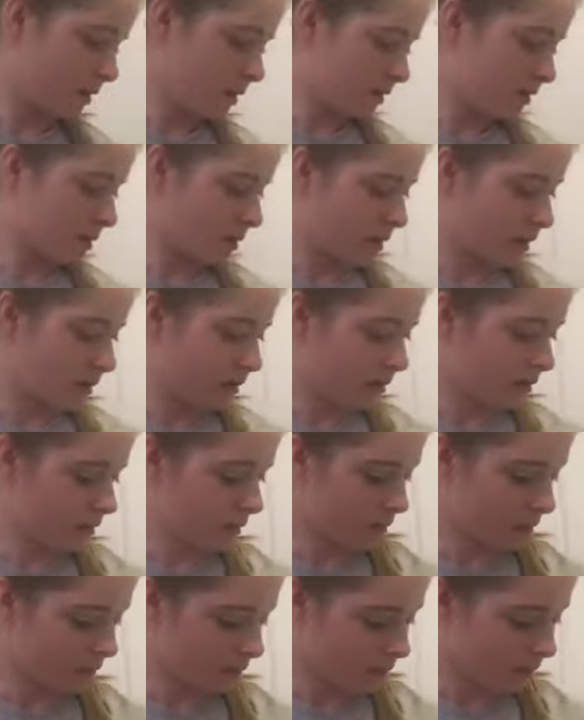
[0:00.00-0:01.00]
And
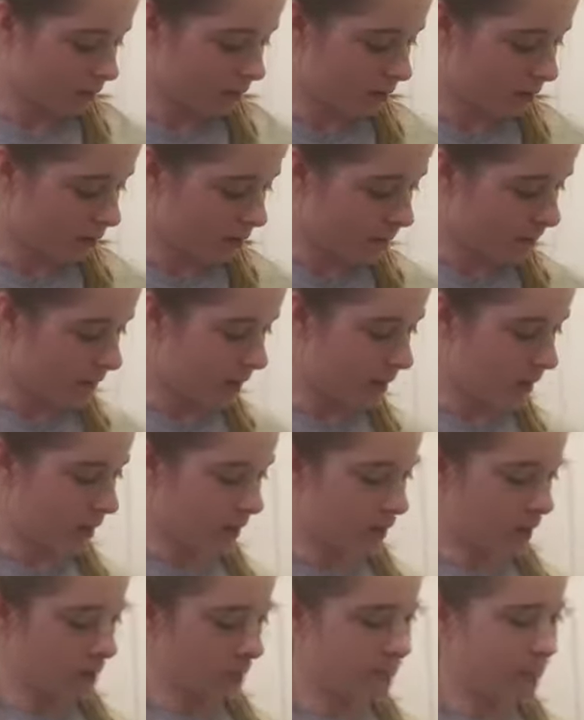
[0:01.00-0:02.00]
then this is
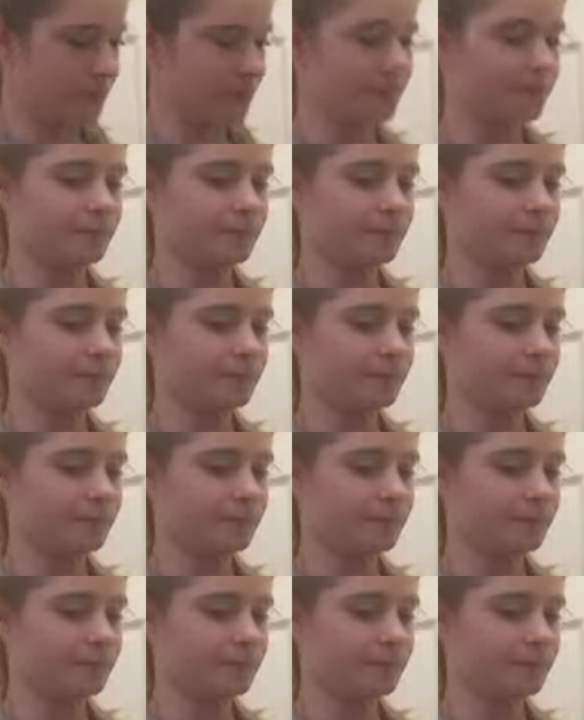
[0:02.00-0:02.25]
my